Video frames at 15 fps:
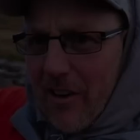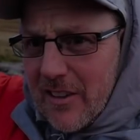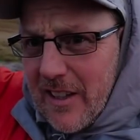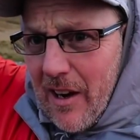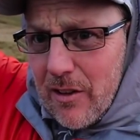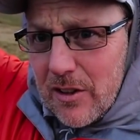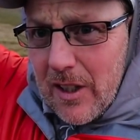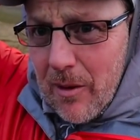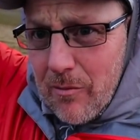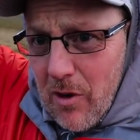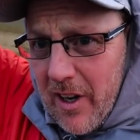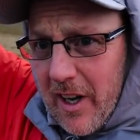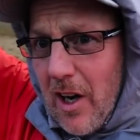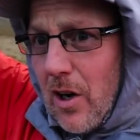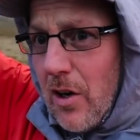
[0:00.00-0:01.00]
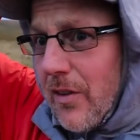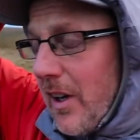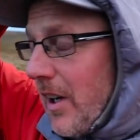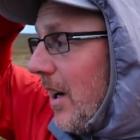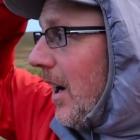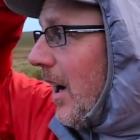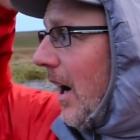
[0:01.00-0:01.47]
Darren's come running over.
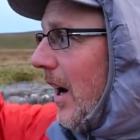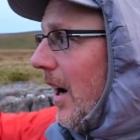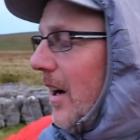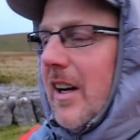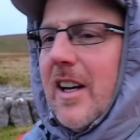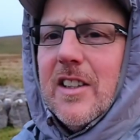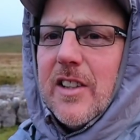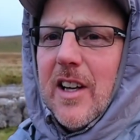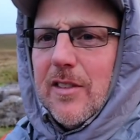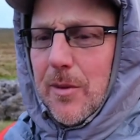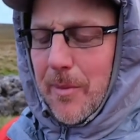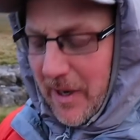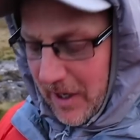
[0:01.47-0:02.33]
He's gonna have to